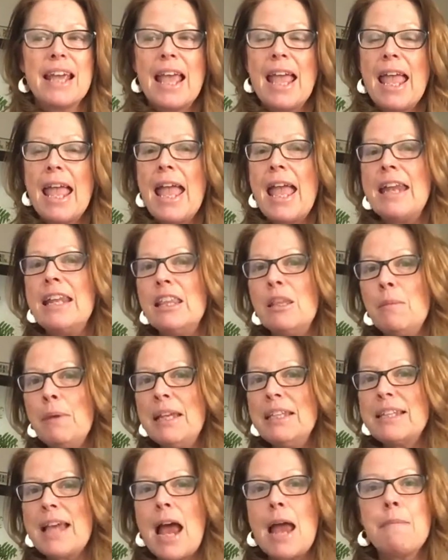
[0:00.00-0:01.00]
And in the
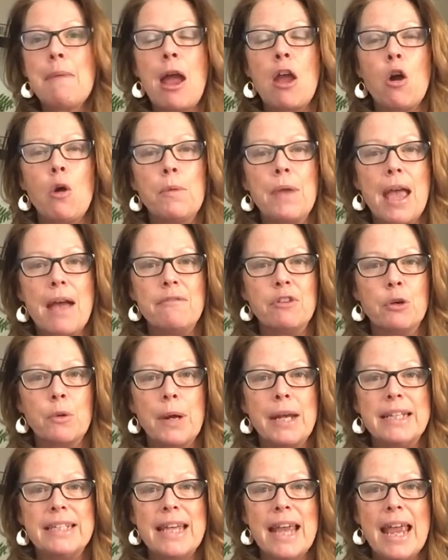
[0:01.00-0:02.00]
meantime, I hope you have a great
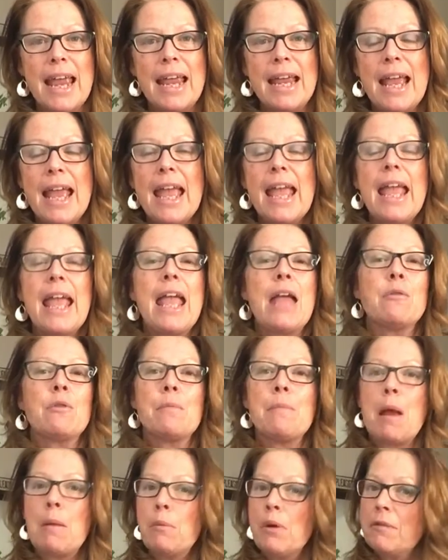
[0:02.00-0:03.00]
day. And
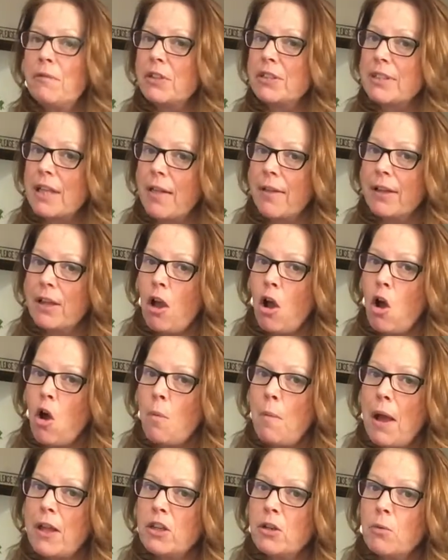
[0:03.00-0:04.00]
remember, if you're selling a home
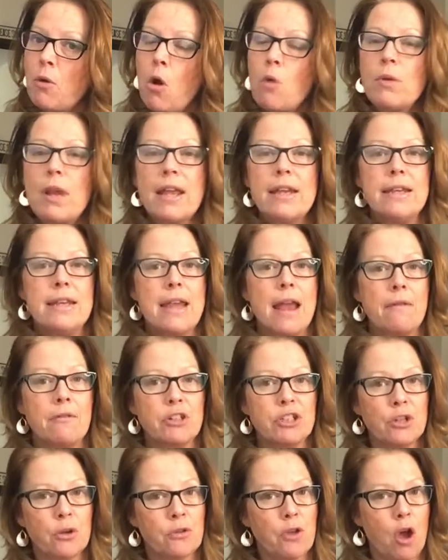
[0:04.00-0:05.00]
on your own, never
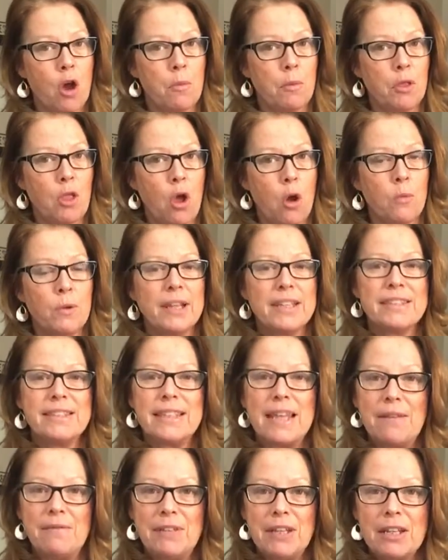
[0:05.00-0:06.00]
show the home alone.
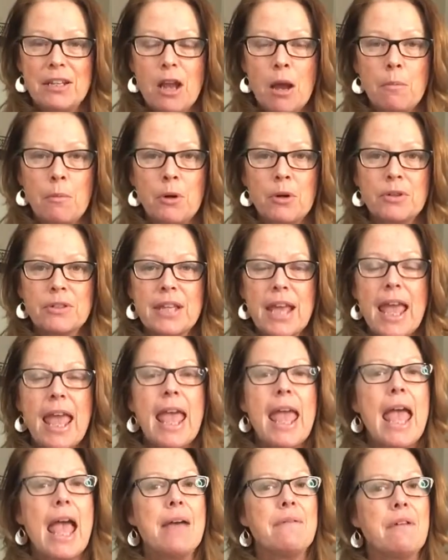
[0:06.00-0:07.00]
Safety in numbers.
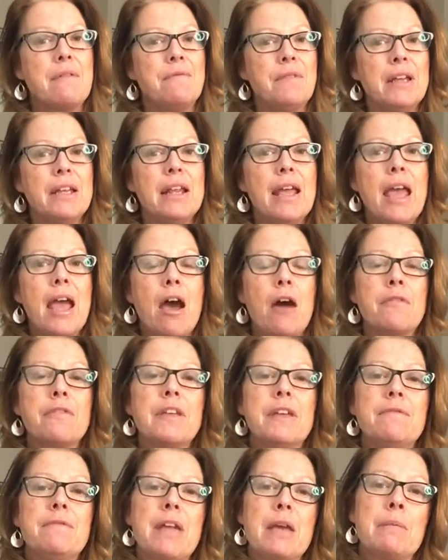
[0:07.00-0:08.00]
Have a fit, healthy
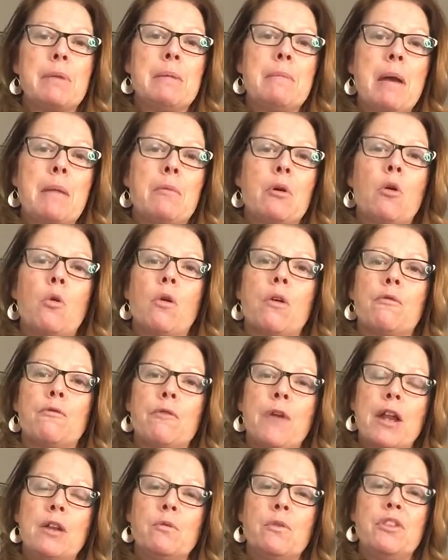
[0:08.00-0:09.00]
family member or
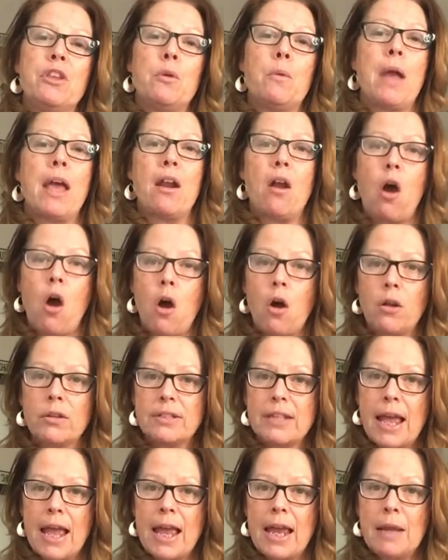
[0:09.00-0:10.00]
friend with you at all
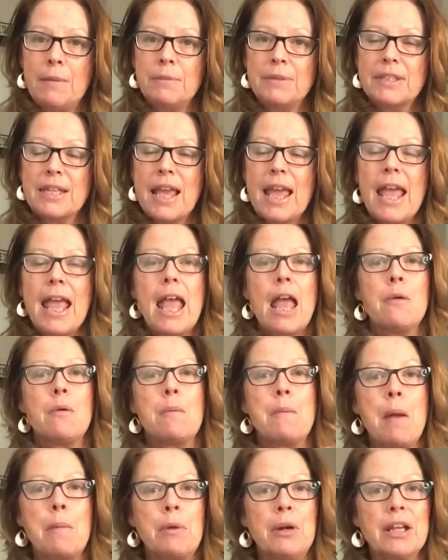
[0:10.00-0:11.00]
times. And
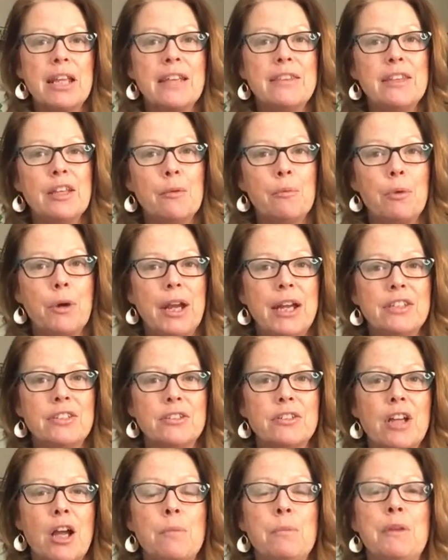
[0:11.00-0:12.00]
remember to get the appraisal
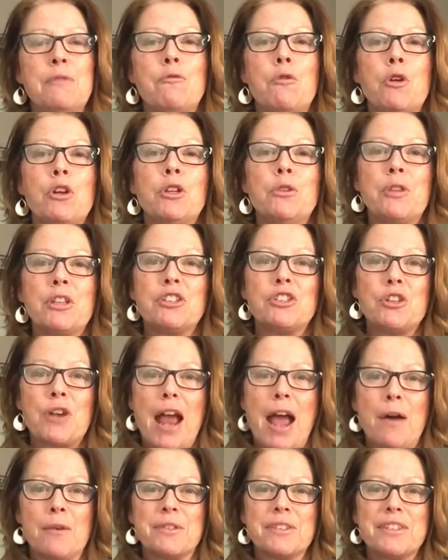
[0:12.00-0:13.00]
done before you list your
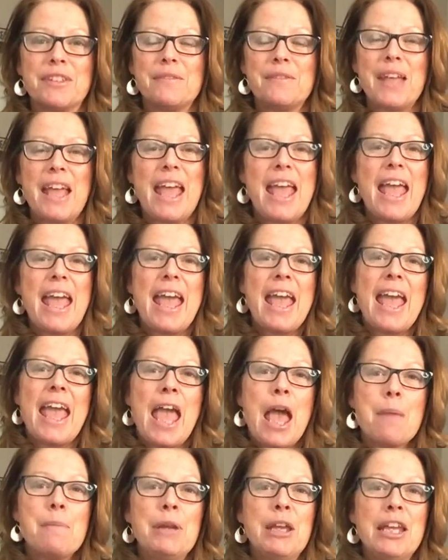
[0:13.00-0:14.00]
house.
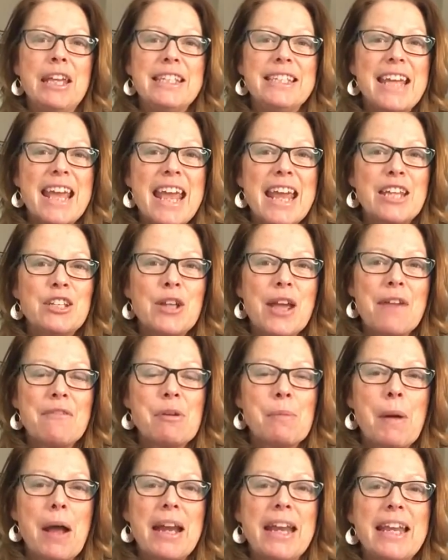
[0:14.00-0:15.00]
Happy day to
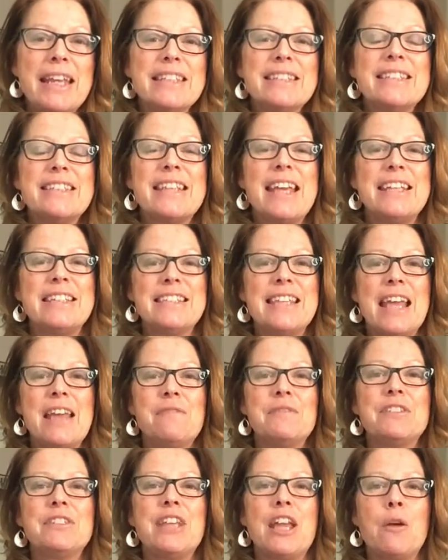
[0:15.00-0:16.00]
everybody. Stay safe,
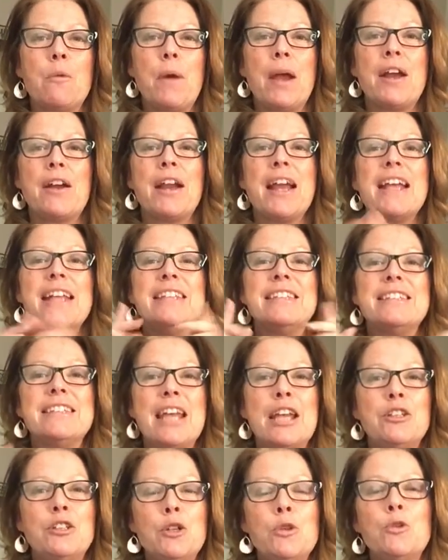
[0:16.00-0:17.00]
stay aware, and stay
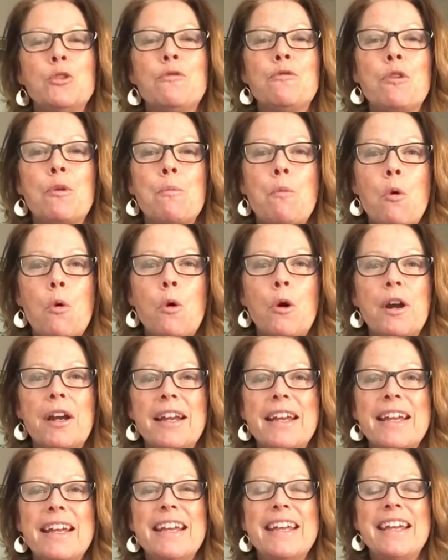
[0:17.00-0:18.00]
tuned for more.
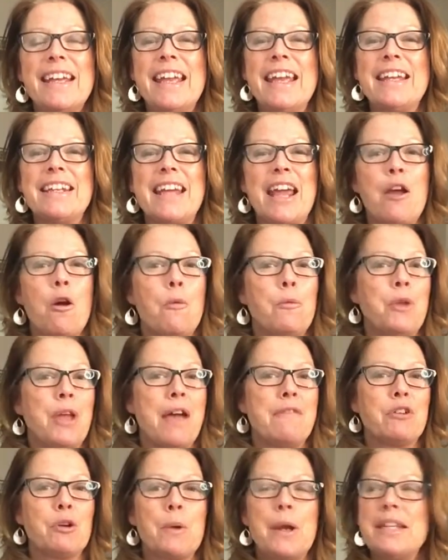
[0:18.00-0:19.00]
And I hope you have a
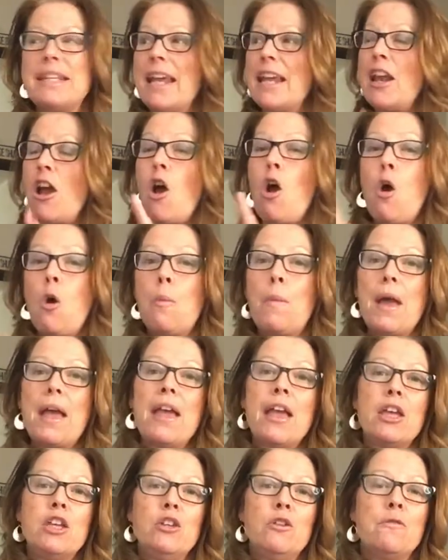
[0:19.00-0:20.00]
great day. And I hope
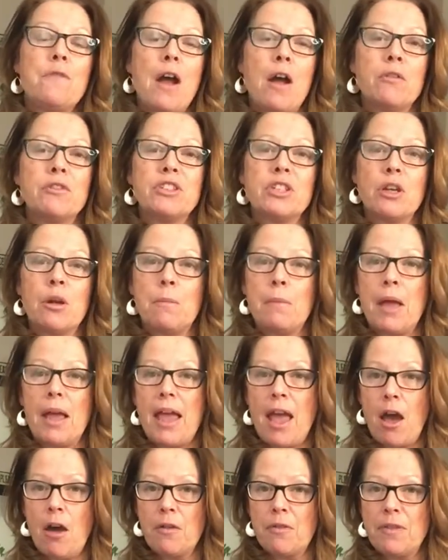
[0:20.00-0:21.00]
you found some
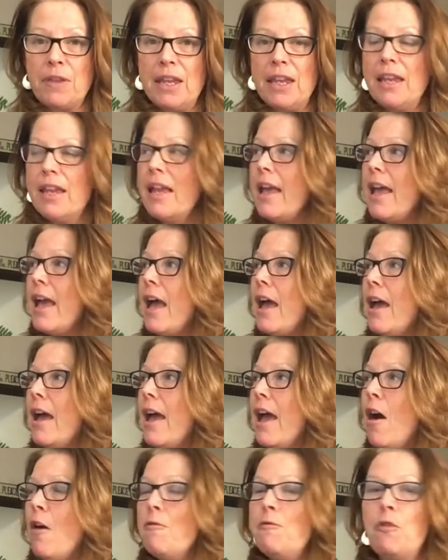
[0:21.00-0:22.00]
healthy,
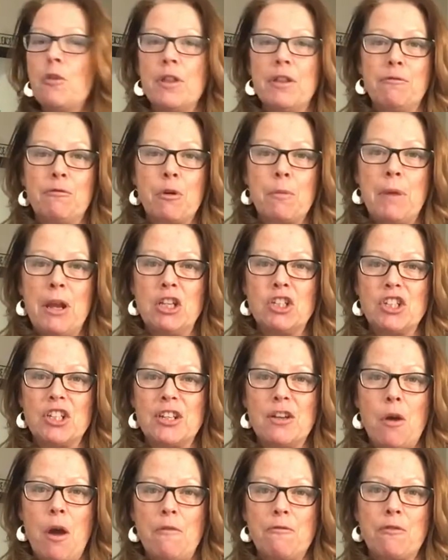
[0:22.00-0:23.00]
helpful information
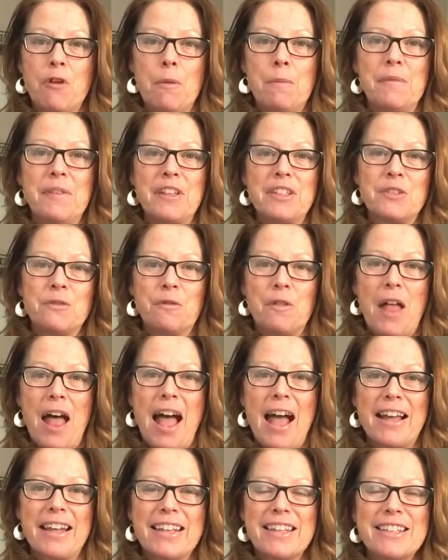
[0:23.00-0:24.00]
from this vlog.
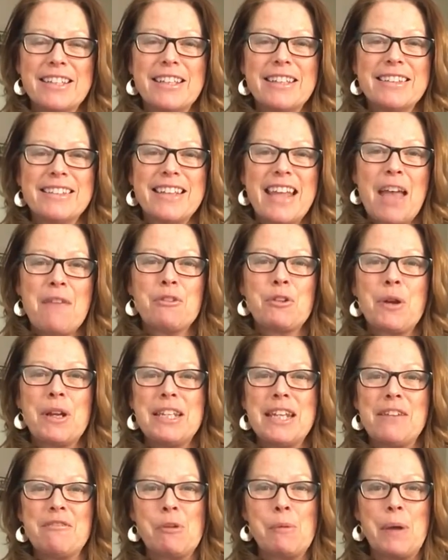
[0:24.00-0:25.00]
Have a great day,
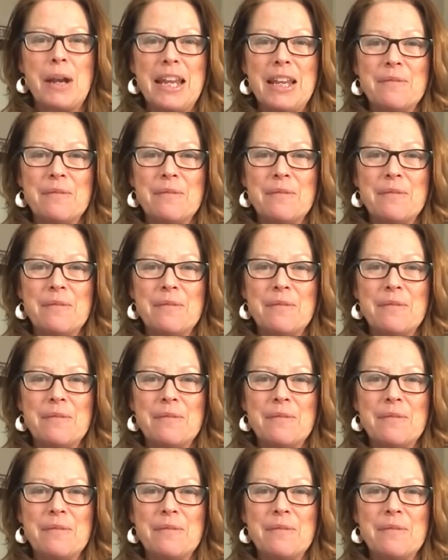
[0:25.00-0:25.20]
everybody.